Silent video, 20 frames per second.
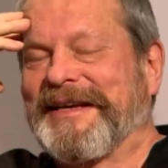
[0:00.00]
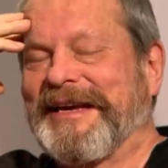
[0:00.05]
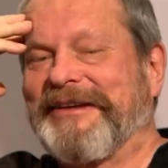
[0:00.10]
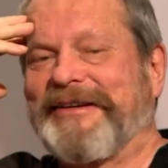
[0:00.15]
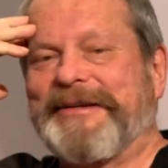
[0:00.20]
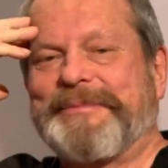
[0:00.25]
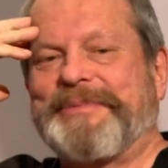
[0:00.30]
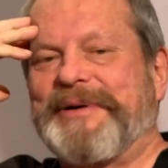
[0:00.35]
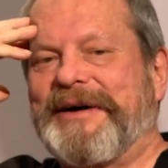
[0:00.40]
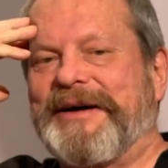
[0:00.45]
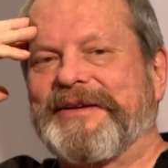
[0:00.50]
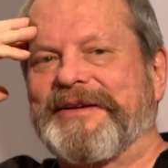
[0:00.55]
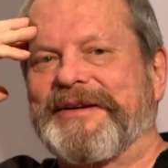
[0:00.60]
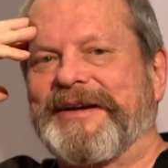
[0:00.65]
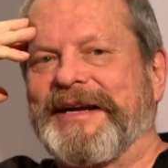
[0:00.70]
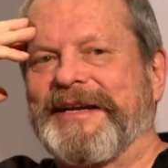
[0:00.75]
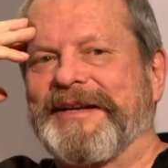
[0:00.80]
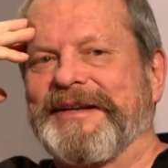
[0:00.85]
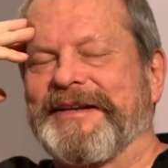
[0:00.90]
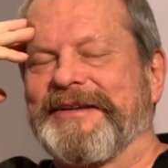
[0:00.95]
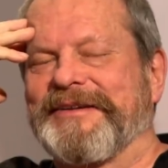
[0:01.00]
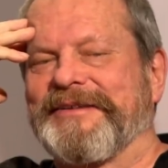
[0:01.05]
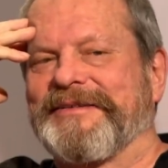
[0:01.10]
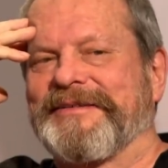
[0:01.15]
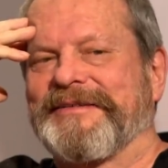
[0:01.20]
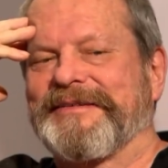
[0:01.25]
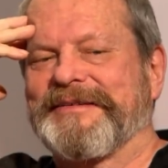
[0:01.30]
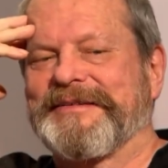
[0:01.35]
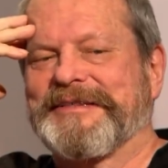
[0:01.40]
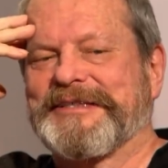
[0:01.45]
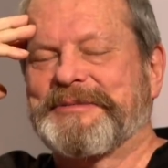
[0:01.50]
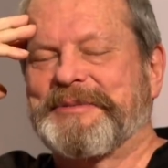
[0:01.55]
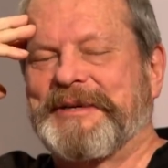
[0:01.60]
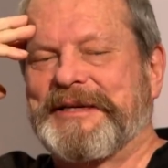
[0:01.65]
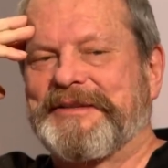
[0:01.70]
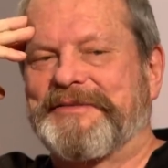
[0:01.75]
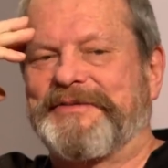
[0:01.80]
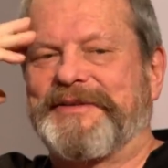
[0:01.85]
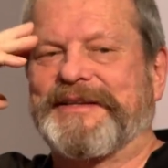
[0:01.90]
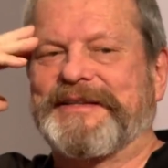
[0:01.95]
Harry Potter, I knew,
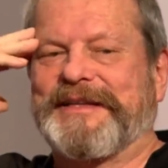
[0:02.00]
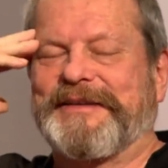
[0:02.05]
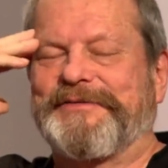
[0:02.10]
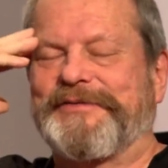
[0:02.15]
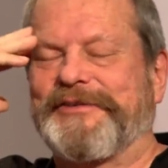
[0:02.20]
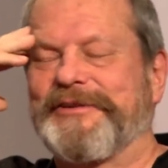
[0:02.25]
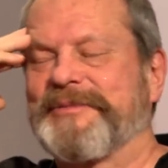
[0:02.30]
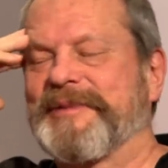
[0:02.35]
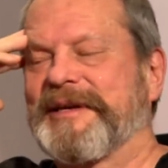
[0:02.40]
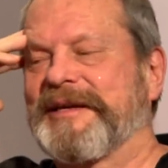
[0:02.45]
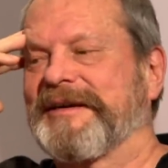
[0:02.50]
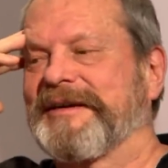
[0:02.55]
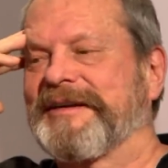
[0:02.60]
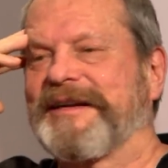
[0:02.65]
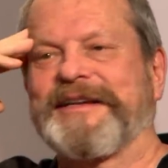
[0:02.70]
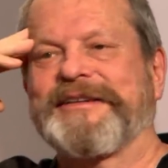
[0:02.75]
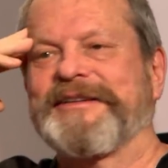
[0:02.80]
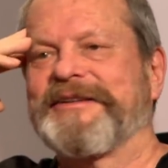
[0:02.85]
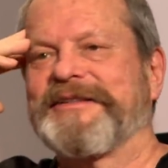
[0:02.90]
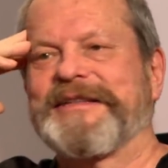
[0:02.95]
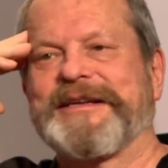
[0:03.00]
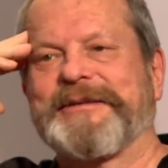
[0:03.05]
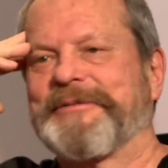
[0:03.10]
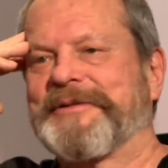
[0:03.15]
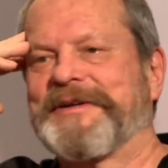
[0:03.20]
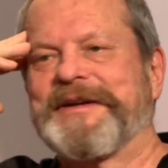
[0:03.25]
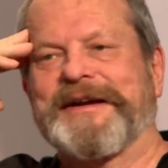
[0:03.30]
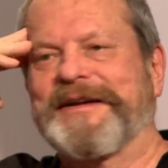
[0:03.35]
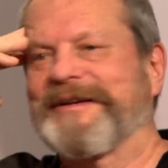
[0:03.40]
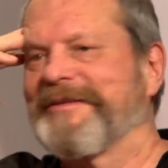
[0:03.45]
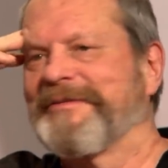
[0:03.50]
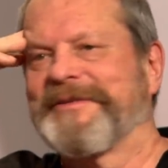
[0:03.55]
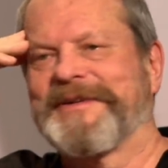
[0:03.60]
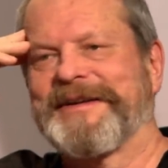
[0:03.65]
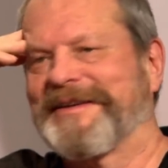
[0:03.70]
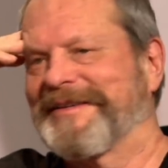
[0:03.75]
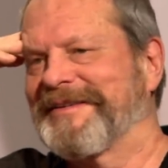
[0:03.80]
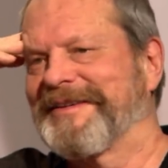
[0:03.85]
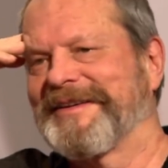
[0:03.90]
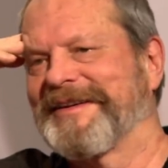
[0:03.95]
despite the fact they flew me out, I knew they were not, were
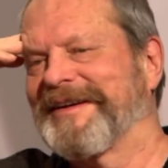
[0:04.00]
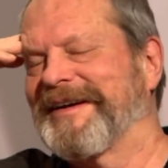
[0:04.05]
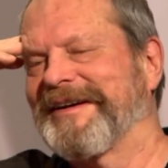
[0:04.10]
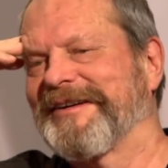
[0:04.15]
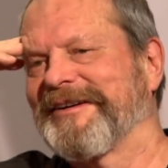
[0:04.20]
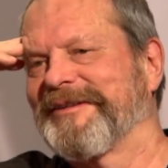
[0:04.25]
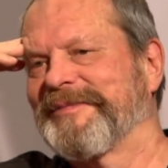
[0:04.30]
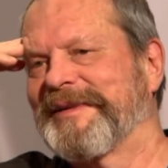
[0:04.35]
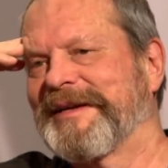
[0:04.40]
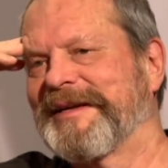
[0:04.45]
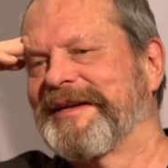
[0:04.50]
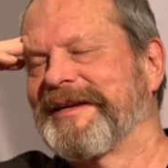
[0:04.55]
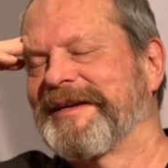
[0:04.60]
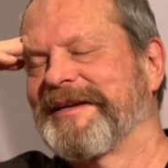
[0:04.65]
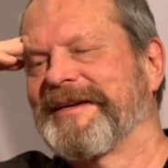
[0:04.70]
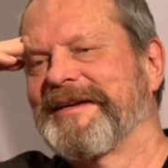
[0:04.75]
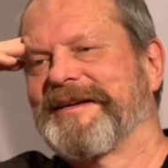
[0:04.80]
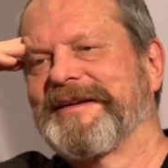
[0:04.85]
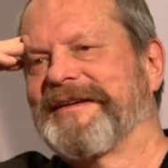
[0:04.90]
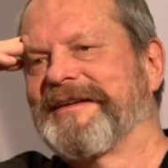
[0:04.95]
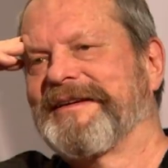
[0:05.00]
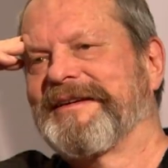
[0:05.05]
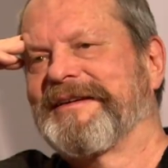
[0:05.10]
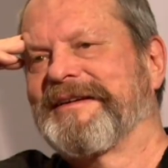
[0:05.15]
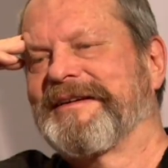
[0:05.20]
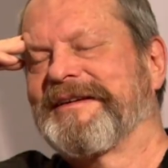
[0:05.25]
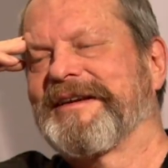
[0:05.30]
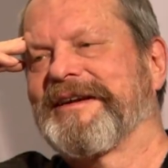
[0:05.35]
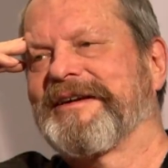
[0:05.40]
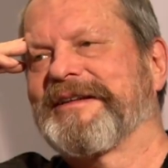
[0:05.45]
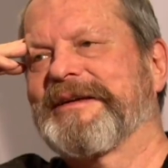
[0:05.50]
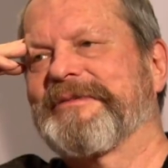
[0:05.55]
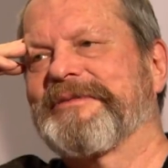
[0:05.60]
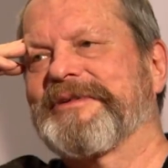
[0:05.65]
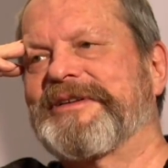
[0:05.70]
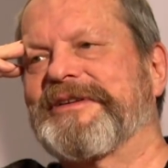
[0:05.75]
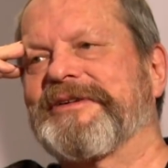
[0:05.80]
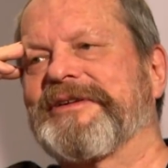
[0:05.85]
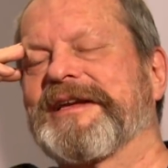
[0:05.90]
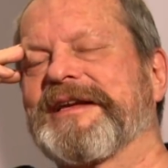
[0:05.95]
not going to hire no, me. No, they probably were. Well, no, they I
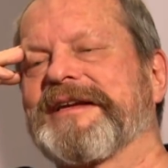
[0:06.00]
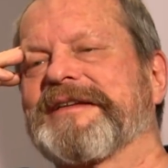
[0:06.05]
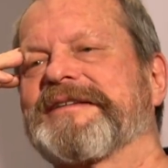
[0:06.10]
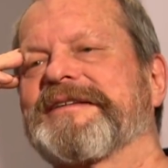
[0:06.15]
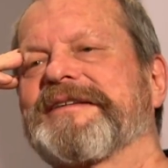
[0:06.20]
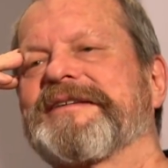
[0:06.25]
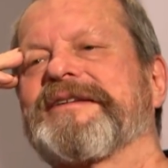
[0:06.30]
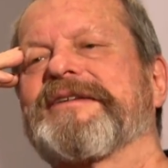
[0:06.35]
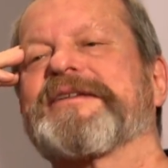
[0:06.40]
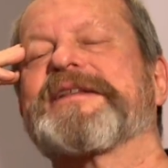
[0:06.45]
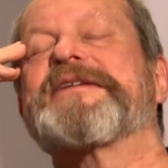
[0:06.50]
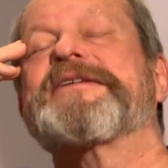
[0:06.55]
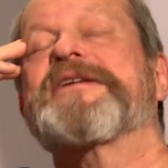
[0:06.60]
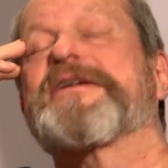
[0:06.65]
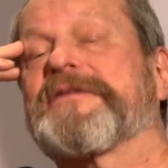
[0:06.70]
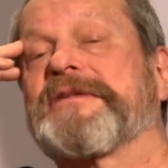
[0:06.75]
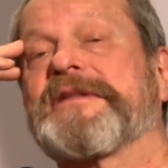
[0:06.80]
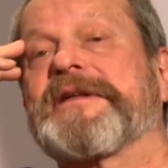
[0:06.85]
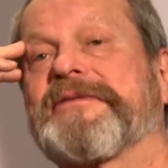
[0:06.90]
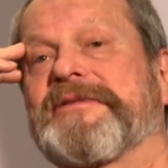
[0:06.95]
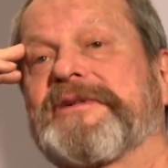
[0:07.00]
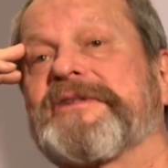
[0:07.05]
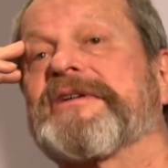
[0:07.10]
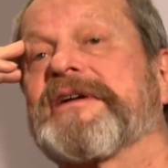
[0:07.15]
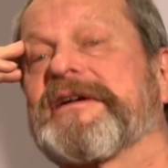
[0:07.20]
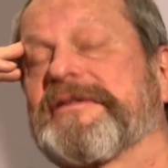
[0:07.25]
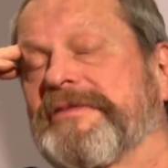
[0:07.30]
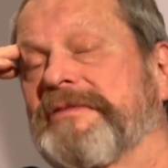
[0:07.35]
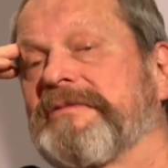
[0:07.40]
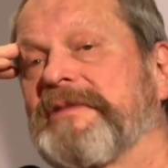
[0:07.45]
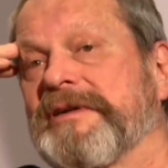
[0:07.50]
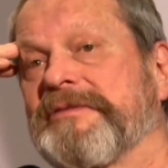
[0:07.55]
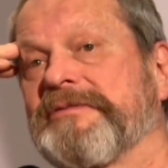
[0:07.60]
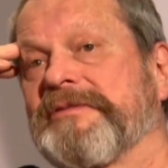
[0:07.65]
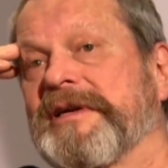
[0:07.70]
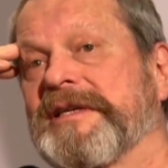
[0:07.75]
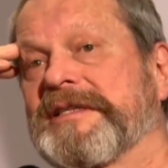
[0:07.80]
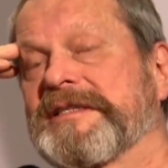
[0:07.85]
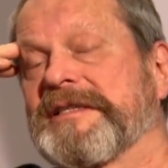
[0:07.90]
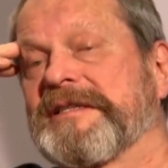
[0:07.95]
were doing know. it. No they, no, they were doing it for one
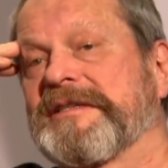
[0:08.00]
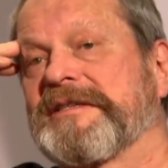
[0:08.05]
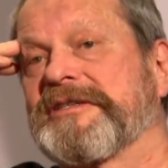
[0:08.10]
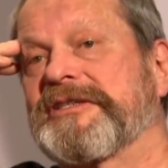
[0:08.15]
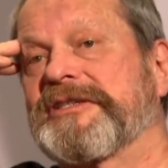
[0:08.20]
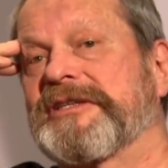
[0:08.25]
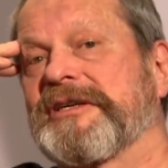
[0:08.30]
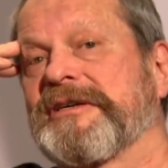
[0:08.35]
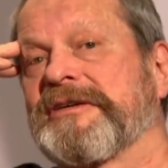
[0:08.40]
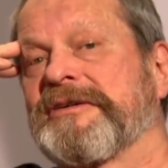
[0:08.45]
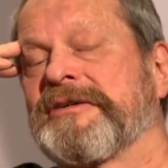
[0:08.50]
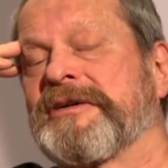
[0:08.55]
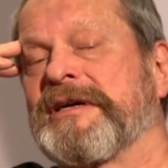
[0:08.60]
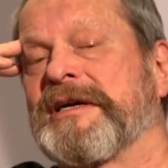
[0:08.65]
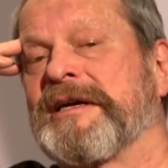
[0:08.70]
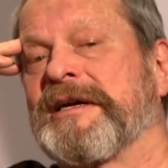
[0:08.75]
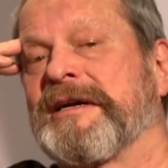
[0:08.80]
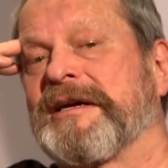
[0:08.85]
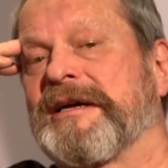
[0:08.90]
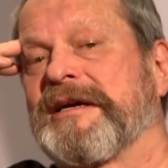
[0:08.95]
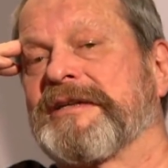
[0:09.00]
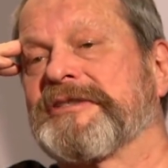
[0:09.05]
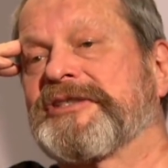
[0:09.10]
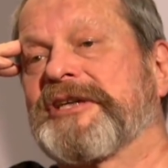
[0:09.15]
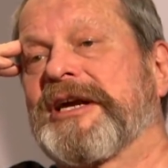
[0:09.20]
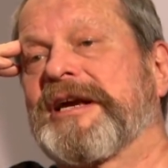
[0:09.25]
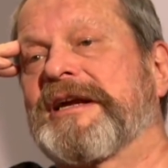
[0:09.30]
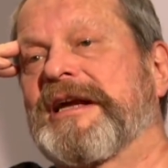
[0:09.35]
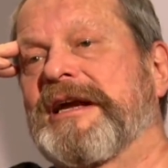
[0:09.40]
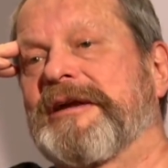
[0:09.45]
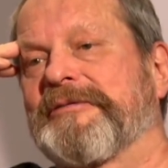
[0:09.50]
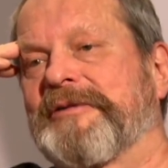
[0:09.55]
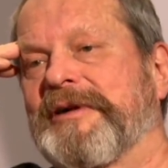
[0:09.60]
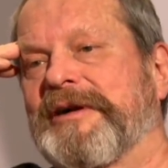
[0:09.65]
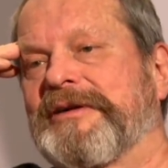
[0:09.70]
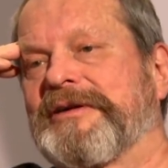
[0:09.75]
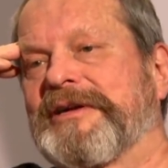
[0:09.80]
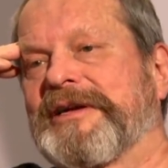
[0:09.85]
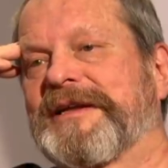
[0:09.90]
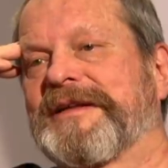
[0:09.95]
reason to show on uh, J.K.
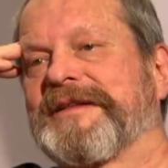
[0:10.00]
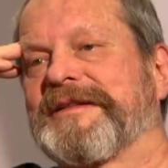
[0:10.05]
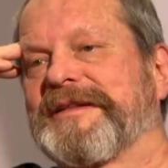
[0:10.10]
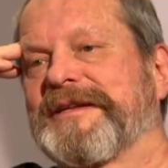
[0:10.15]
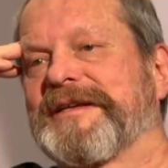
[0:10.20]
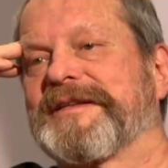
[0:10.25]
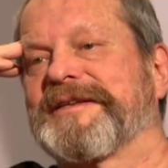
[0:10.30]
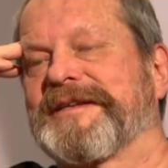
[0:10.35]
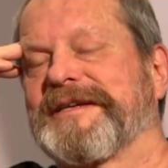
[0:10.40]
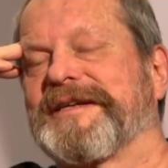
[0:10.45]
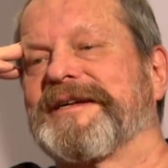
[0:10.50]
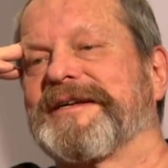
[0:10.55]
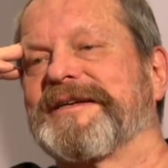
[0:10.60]
Rowling that, because